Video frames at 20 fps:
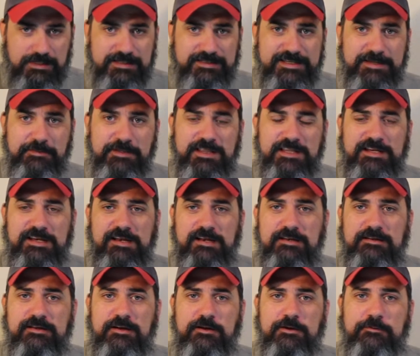Typically not
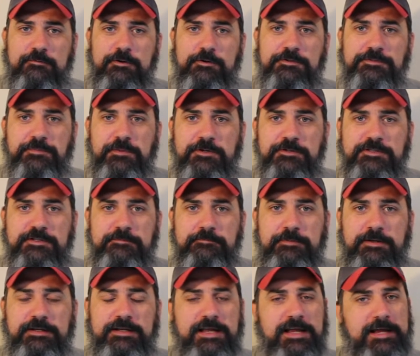a dark roast person,
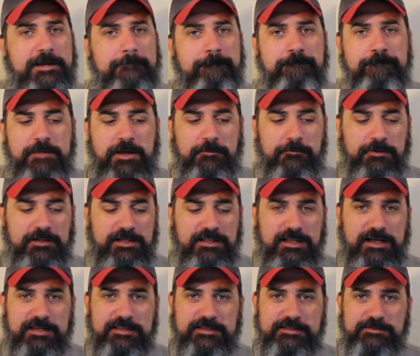but hey, I really
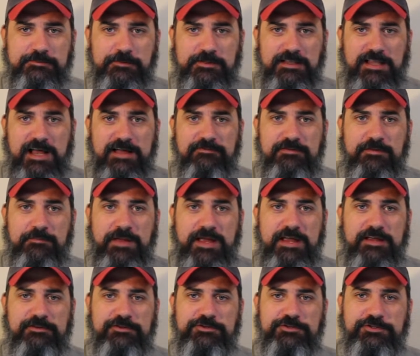like this one, Laughing
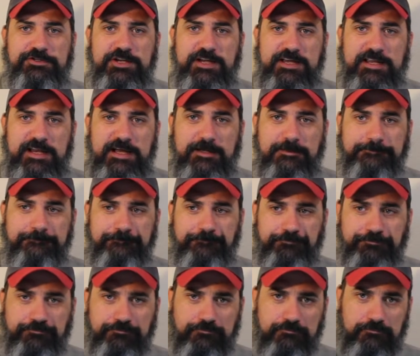Man. You should check it out.
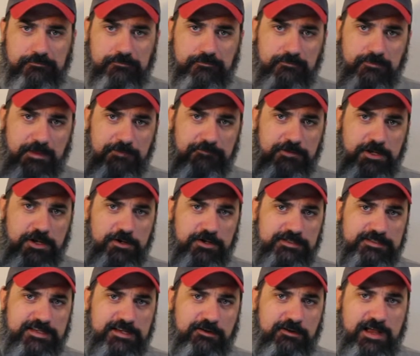If you
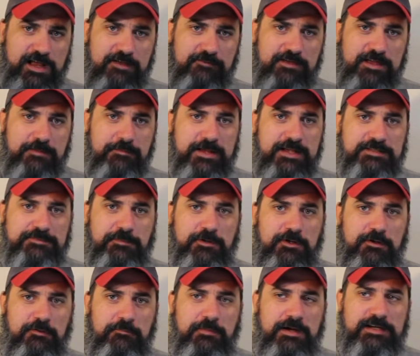notice, I don't have a
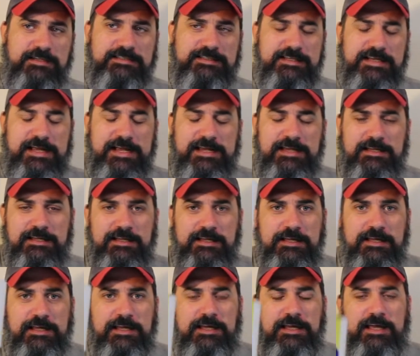baseball mug today.
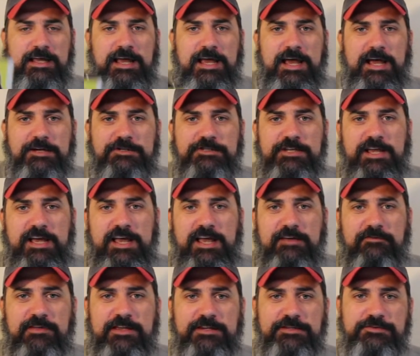Actually, I
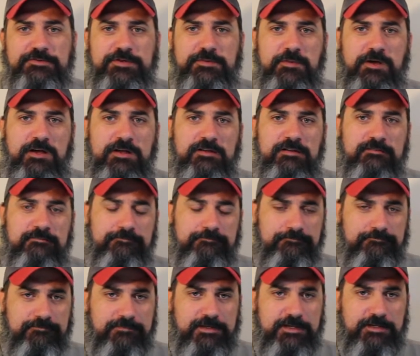have a history mug.
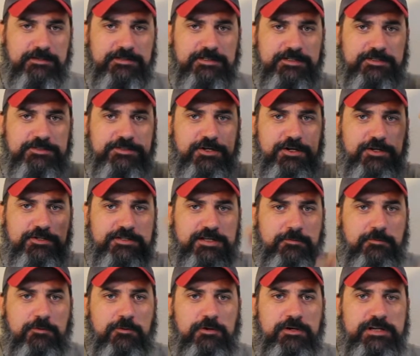Guilty as charged,
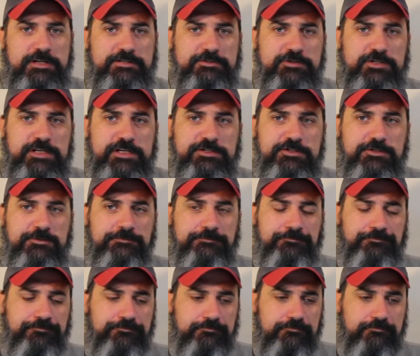I'm a world history teacher.